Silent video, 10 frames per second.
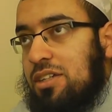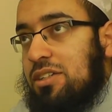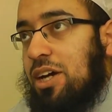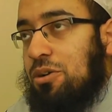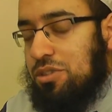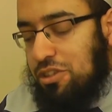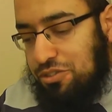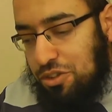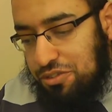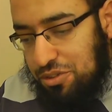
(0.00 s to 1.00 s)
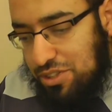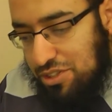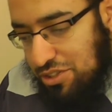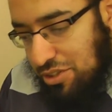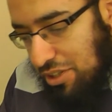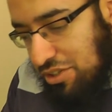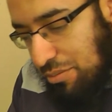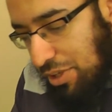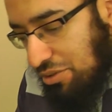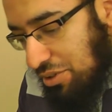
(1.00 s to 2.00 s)
Now, the fourth reason is
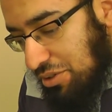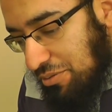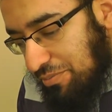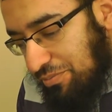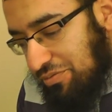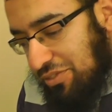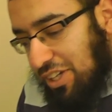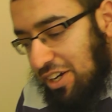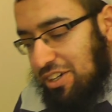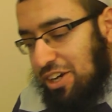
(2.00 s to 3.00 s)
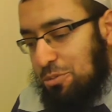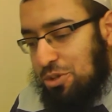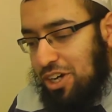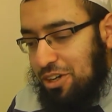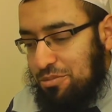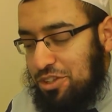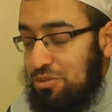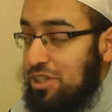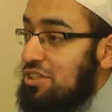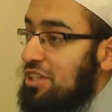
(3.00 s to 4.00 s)
the main reason. That Abu Lahab, the
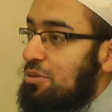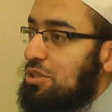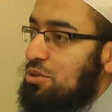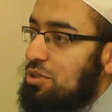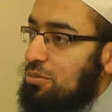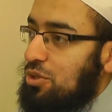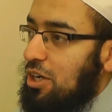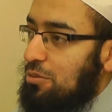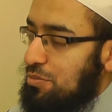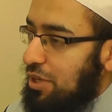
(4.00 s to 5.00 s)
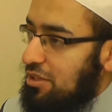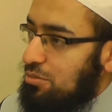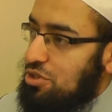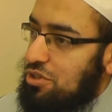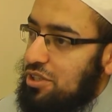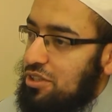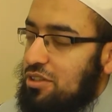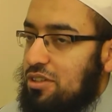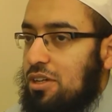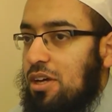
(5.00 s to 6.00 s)
reason he was called Abu Lahab was by the
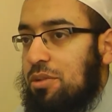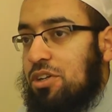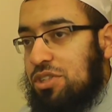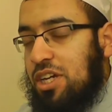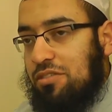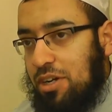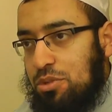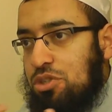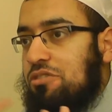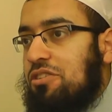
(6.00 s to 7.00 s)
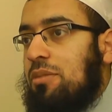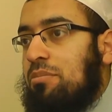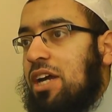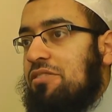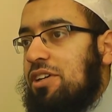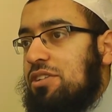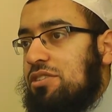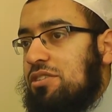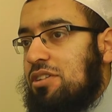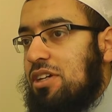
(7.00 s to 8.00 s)
mushrikeen, because he had a very beautiful and bright
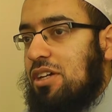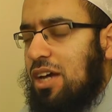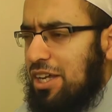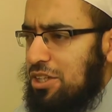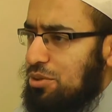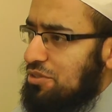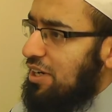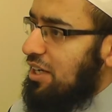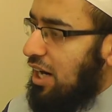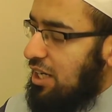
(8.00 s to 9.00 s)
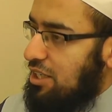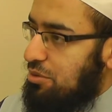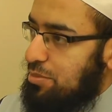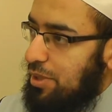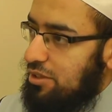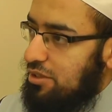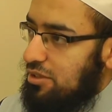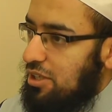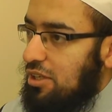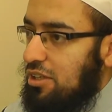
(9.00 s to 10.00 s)
face, and he was very highly
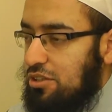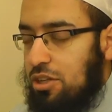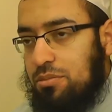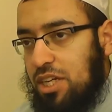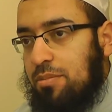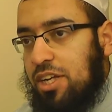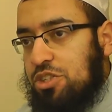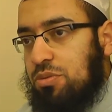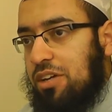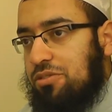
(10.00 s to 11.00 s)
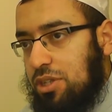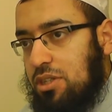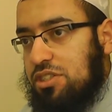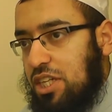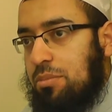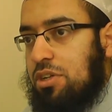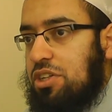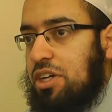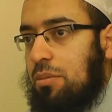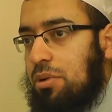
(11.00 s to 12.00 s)
respected. Him and his wife were the
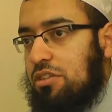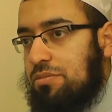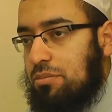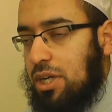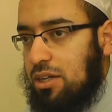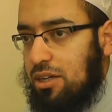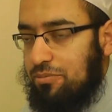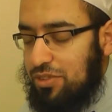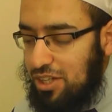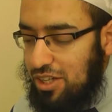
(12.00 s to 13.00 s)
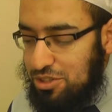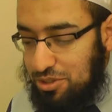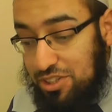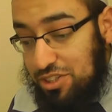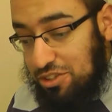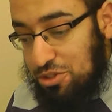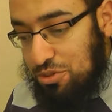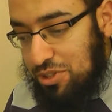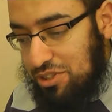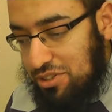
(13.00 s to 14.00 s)
celebrity couple of Makkah. So now these are the
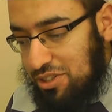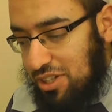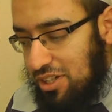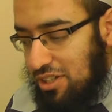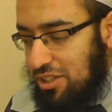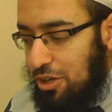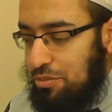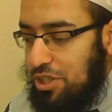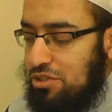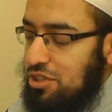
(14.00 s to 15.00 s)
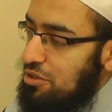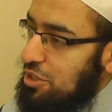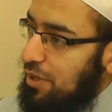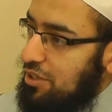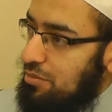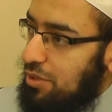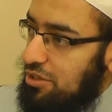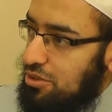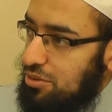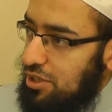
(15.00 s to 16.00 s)
two reasons. Now, because they're respected by
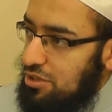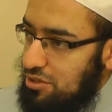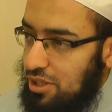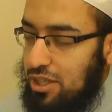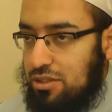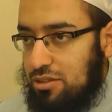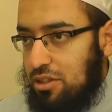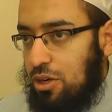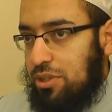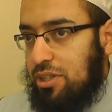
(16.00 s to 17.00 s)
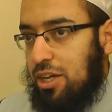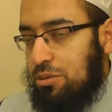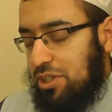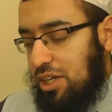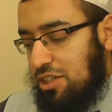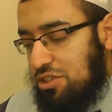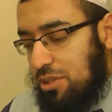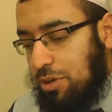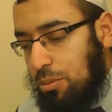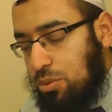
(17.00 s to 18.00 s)
the Quraysh and held in high
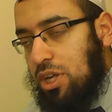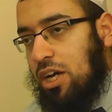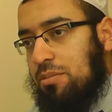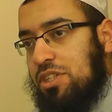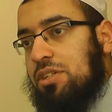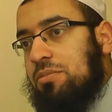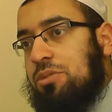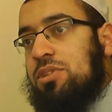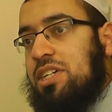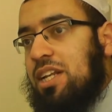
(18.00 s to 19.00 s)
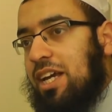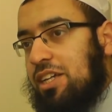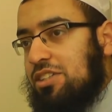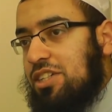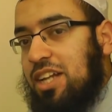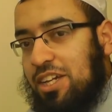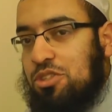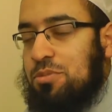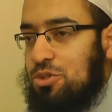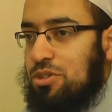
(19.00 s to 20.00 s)
esteem, Abu Lahab is something which he likes. He likes
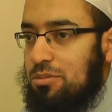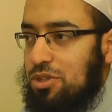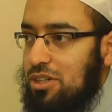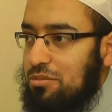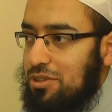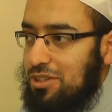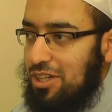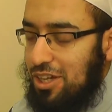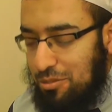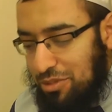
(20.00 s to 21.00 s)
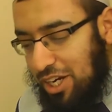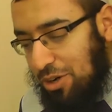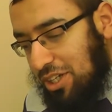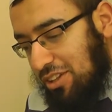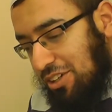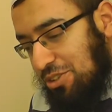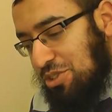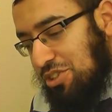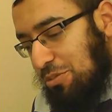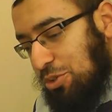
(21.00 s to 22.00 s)
to be called Abu Lahab. But now Allah
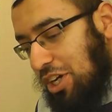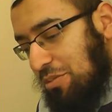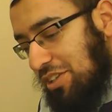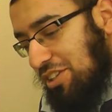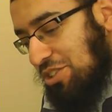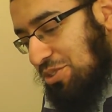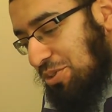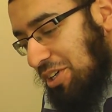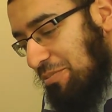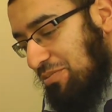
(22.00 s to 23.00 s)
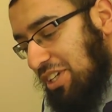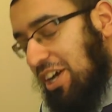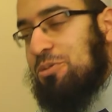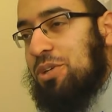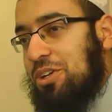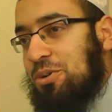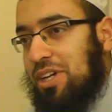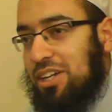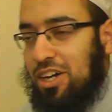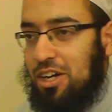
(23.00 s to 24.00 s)
uses Abu Lahab in this surah, and we know
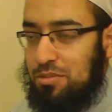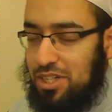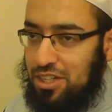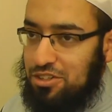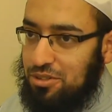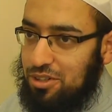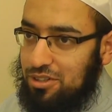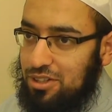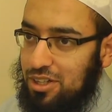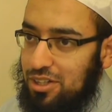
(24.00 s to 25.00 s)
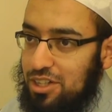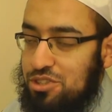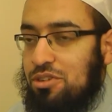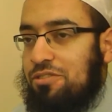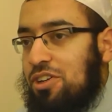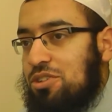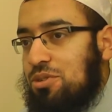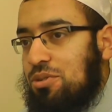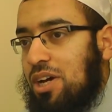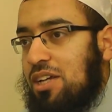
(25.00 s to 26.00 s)
that Lahab later on is referred
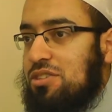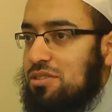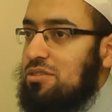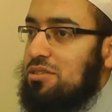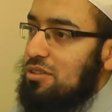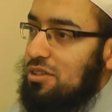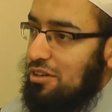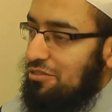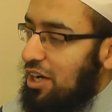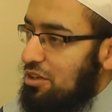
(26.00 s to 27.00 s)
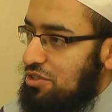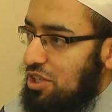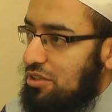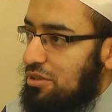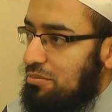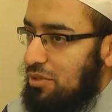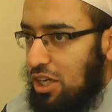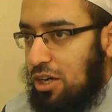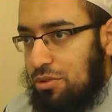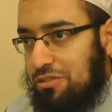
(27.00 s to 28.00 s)
to as a fire of Jahannam.
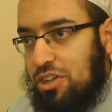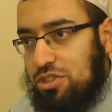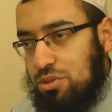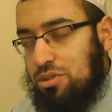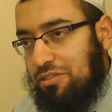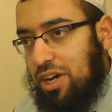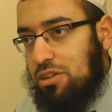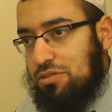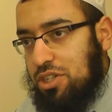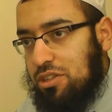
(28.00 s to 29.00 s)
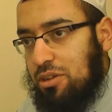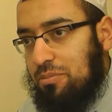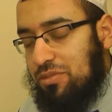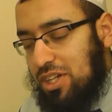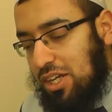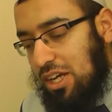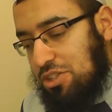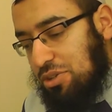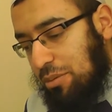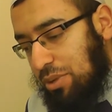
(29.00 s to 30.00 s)
Lahab refers to the fire of Jahannam.
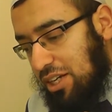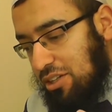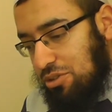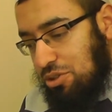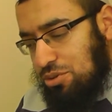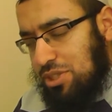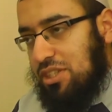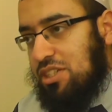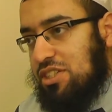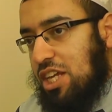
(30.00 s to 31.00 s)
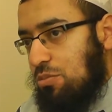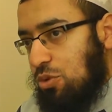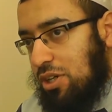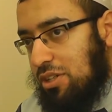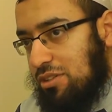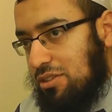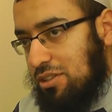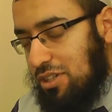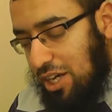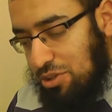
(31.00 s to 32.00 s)
So now by using the same word
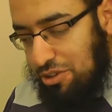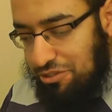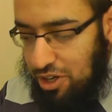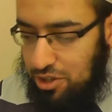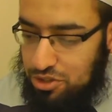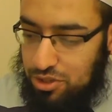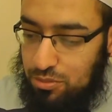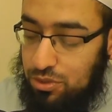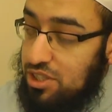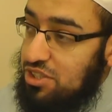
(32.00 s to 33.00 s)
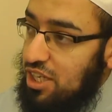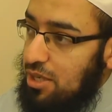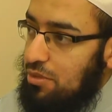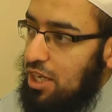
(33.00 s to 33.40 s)
and referring to him with the same